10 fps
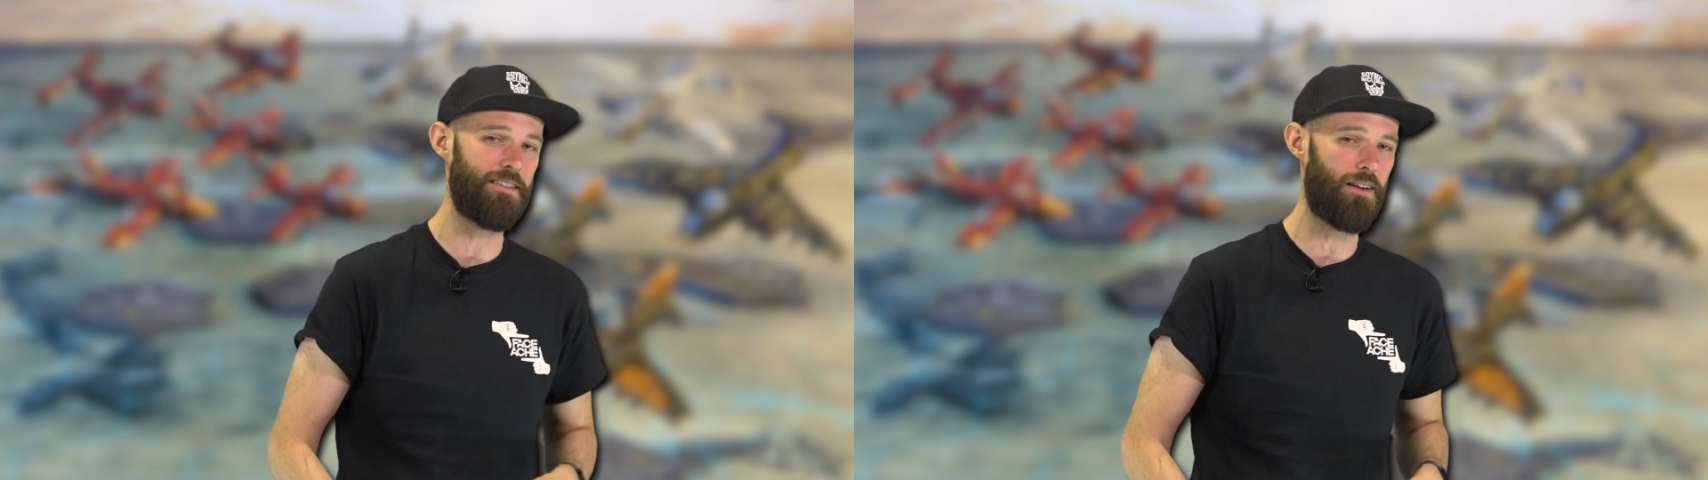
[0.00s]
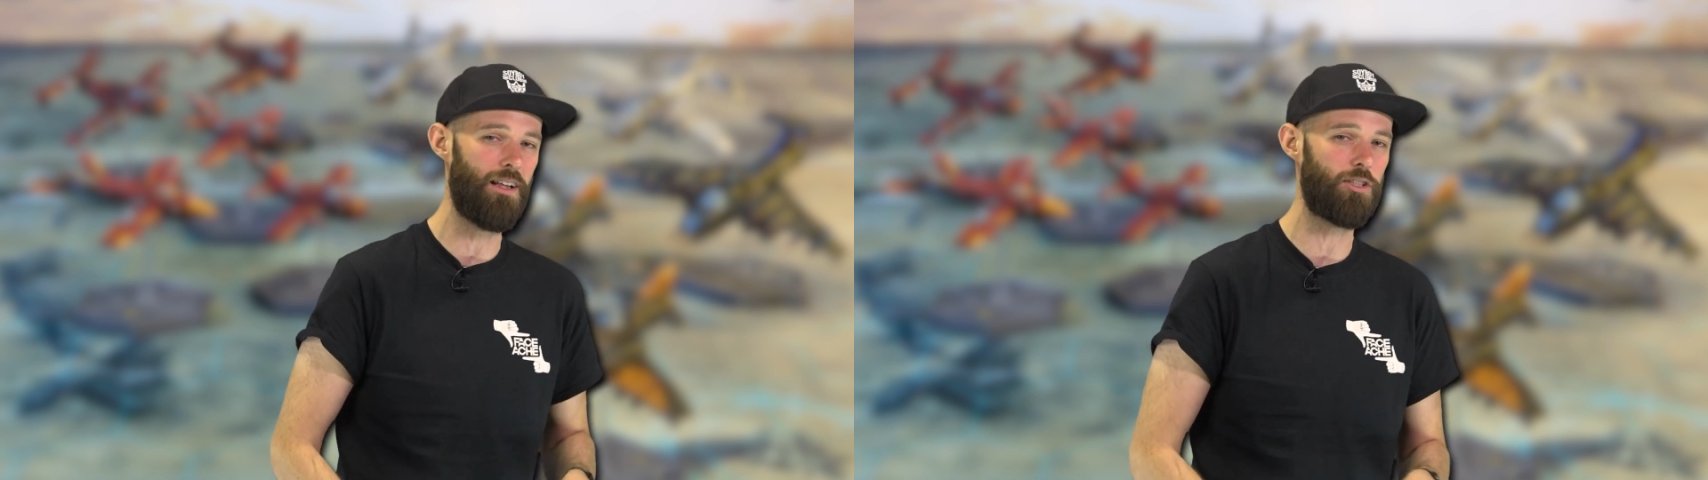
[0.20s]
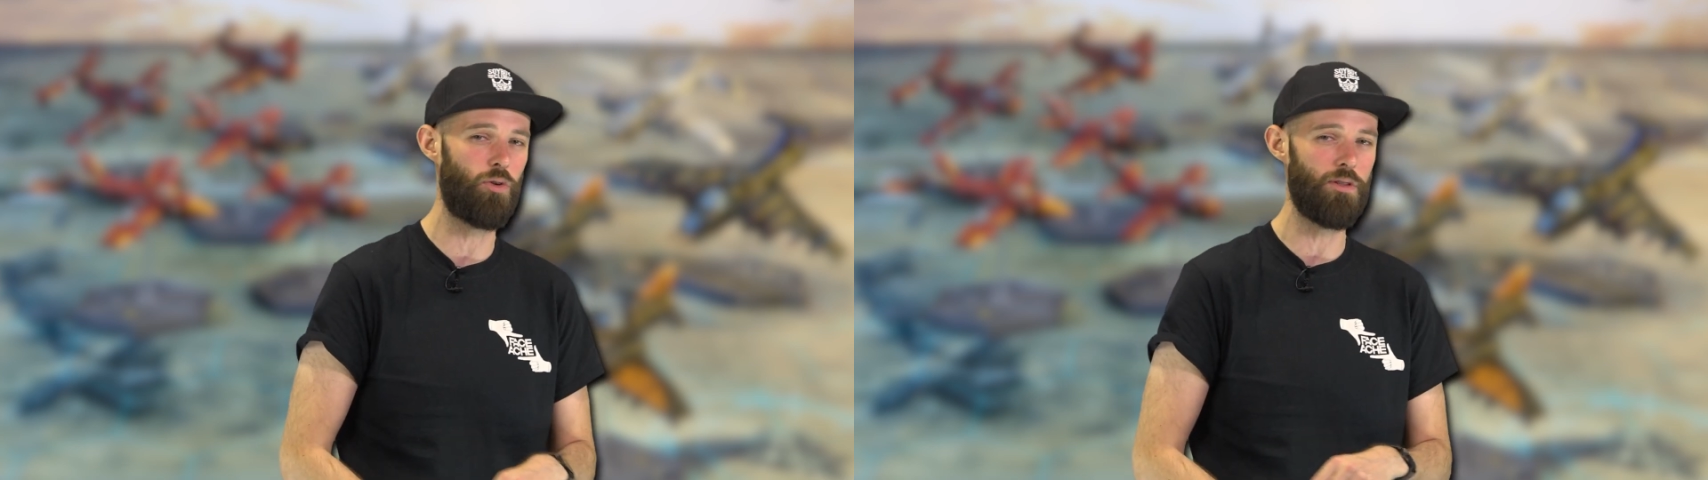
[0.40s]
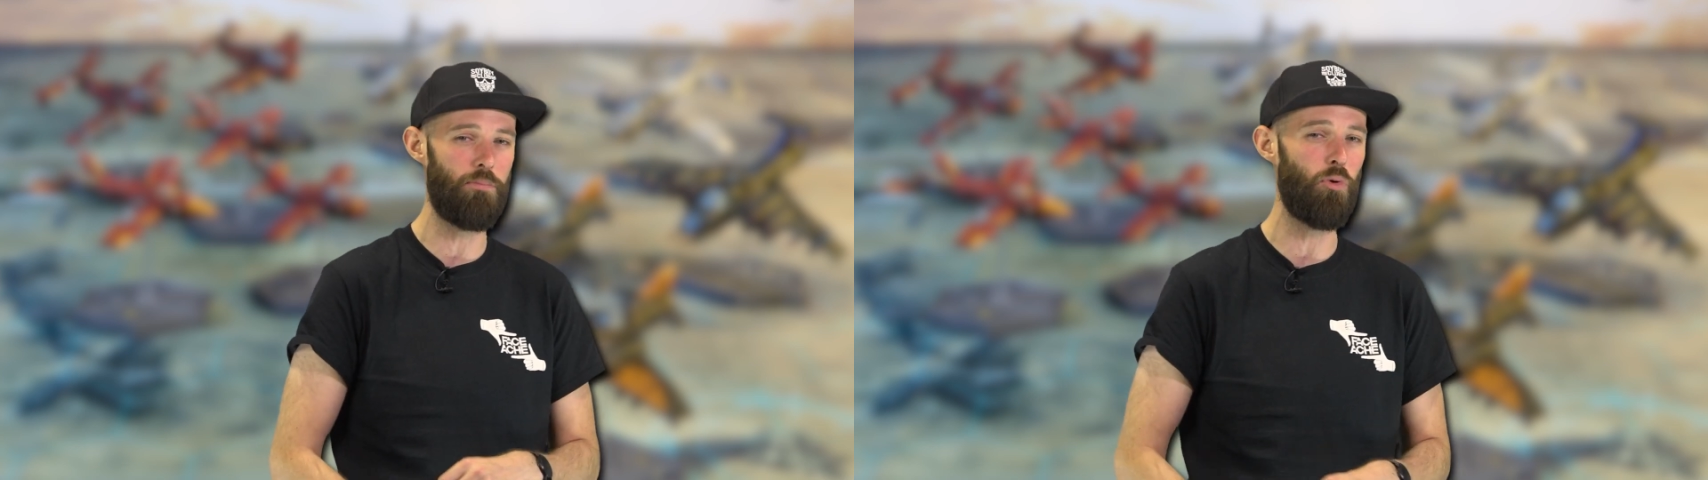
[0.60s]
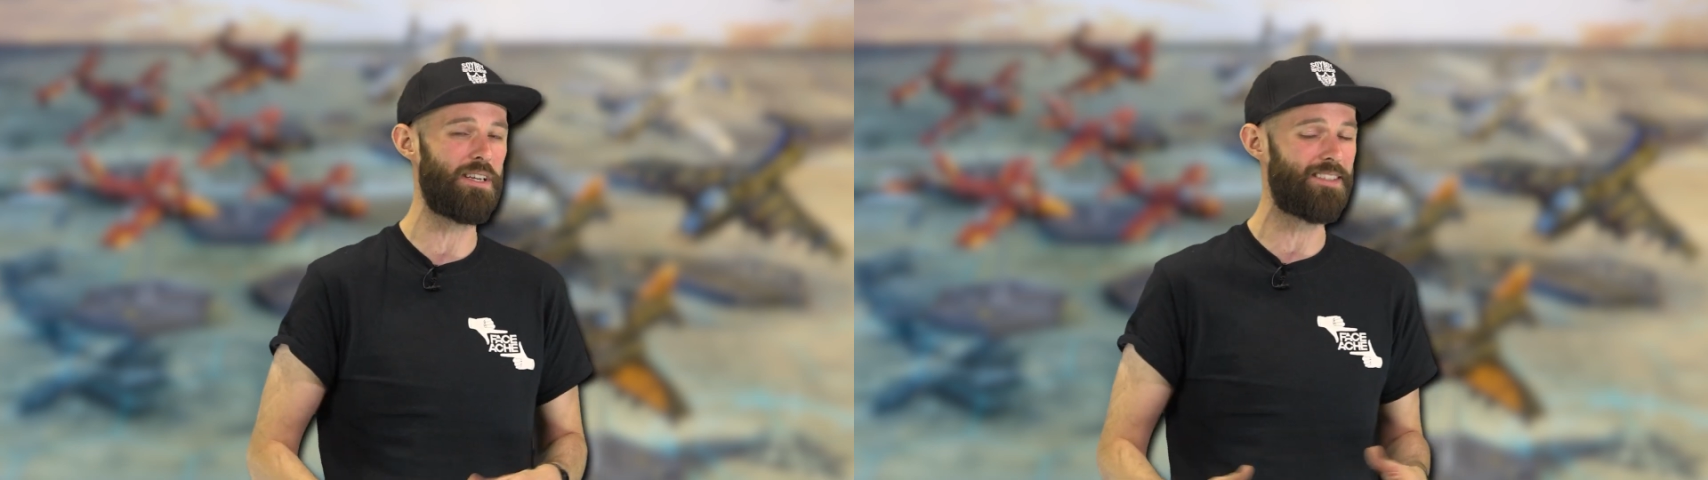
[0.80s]
the clutter on the
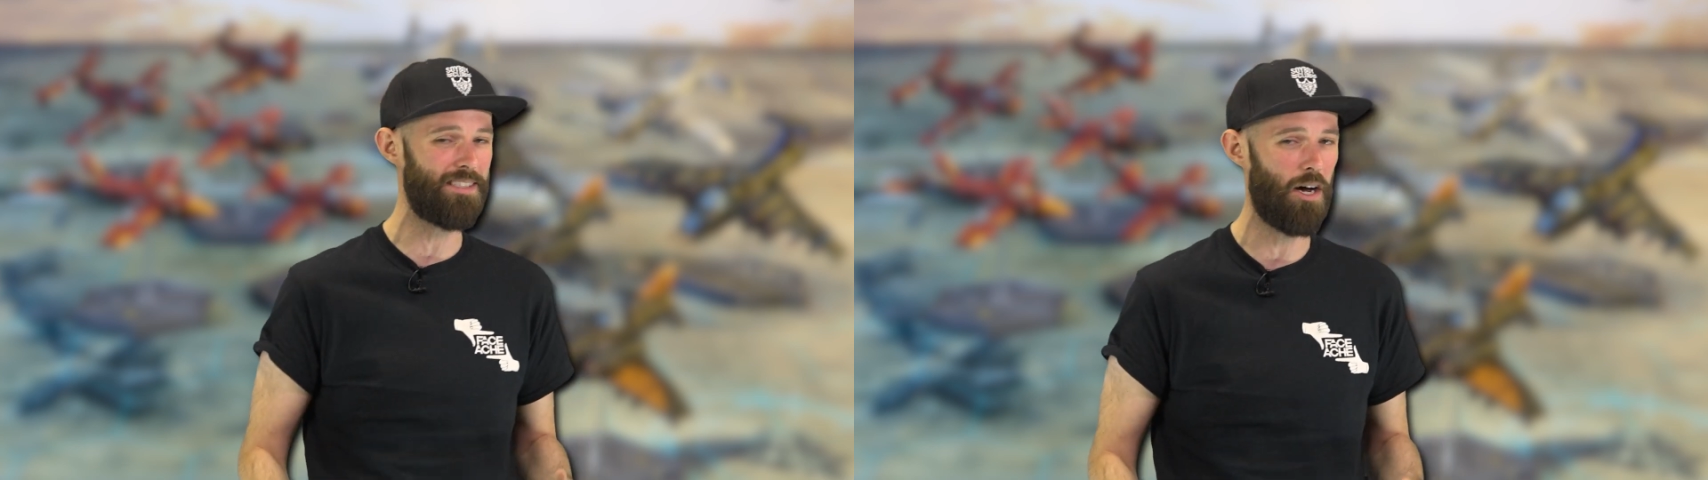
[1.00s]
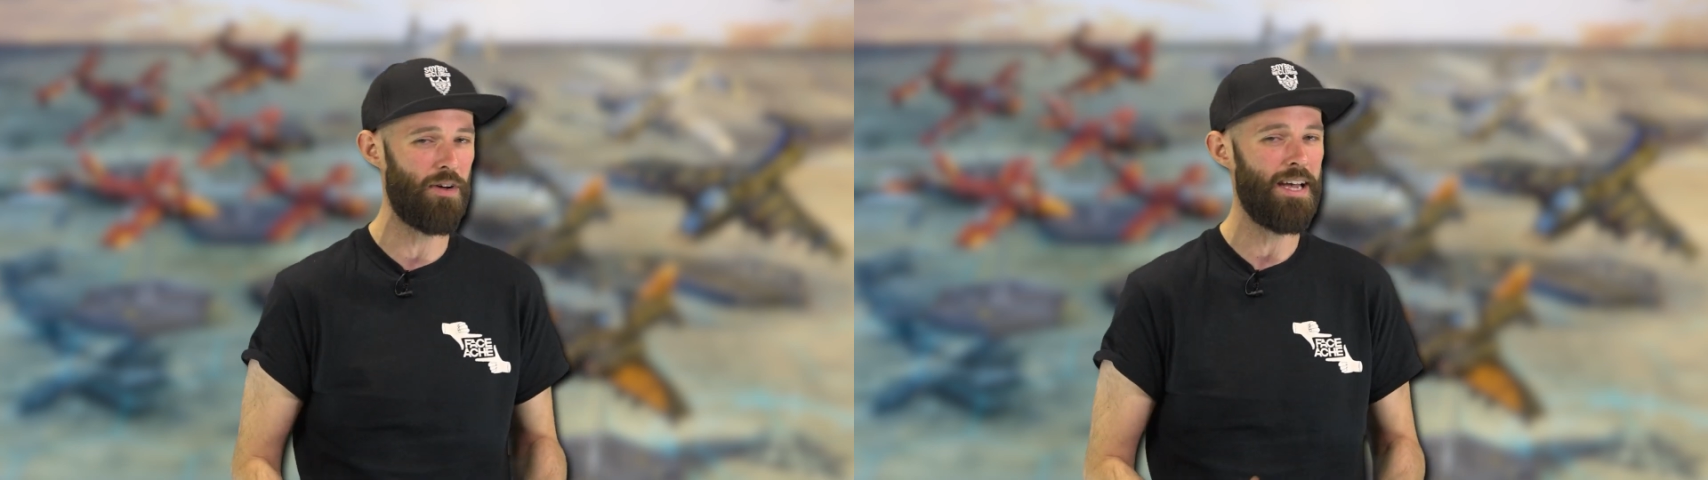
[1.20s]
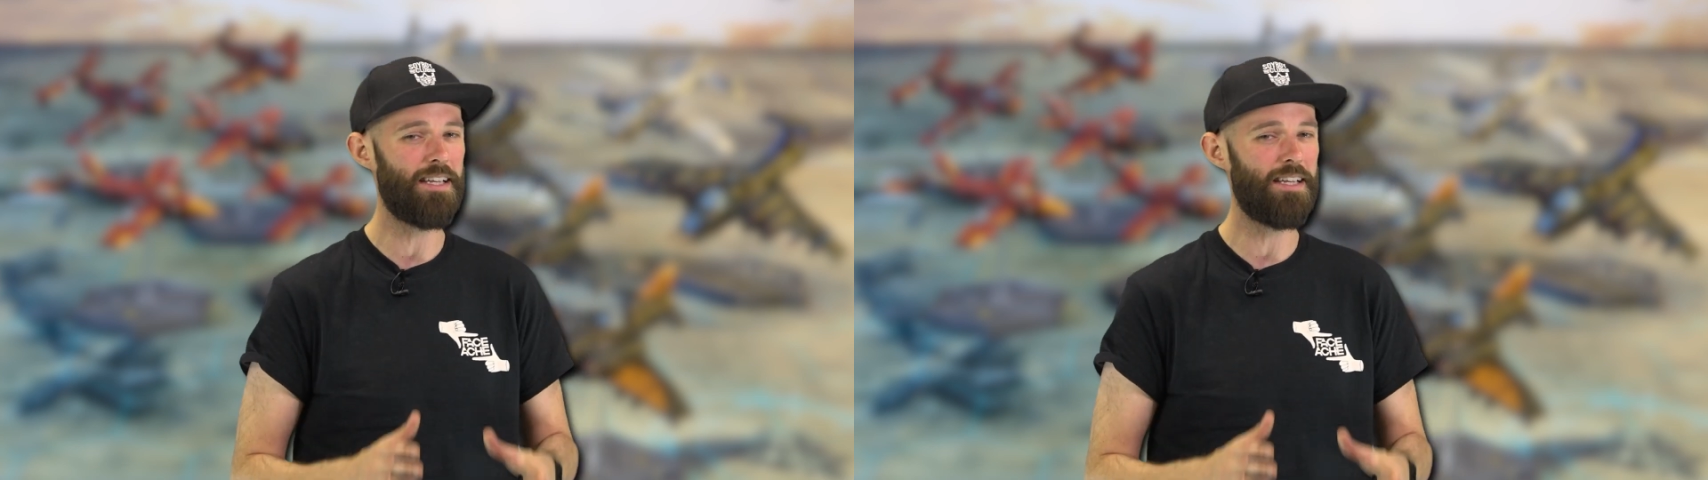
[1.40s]
board itself